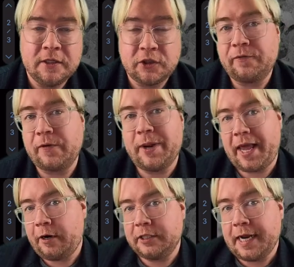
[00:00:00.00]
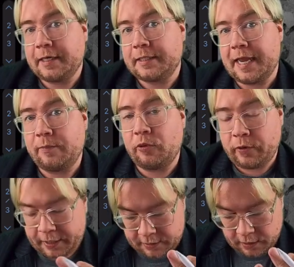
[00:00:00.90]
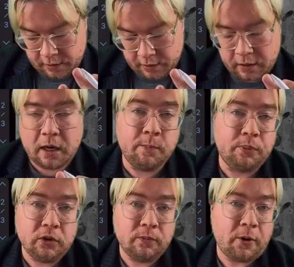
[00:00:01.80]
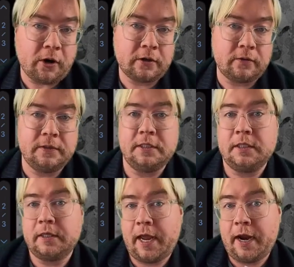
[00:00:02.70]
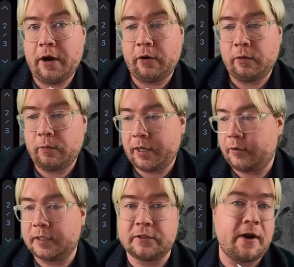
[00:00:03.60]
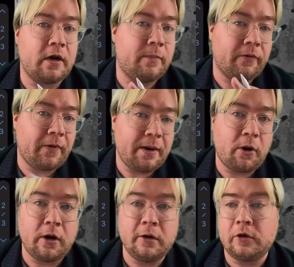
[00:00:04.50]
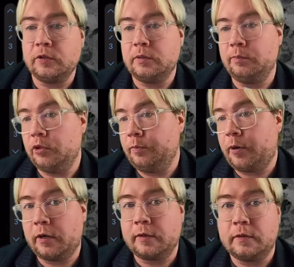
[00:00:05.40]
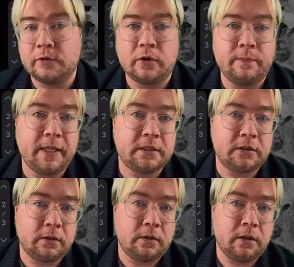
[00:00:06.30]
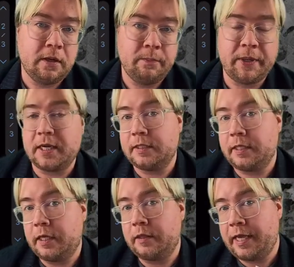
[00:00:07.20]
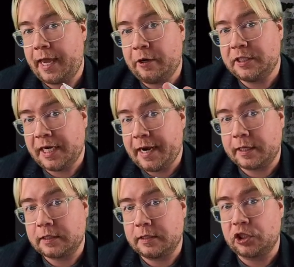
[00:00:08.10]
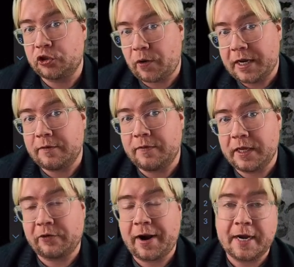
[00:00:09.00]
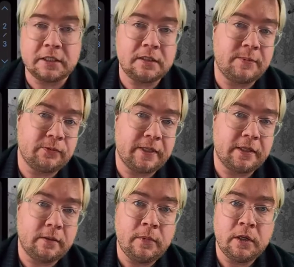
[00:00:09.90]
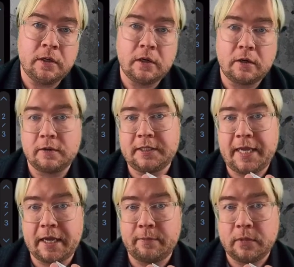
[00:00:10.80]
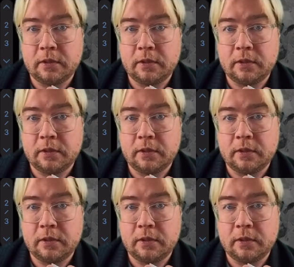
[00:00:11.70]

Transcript: So from an energetic standpoint, a blue particle doesn't care whether it's surrounded by red particles, blue particles, or a mixture, because the energetics, the strength of the interactions between them, are the same.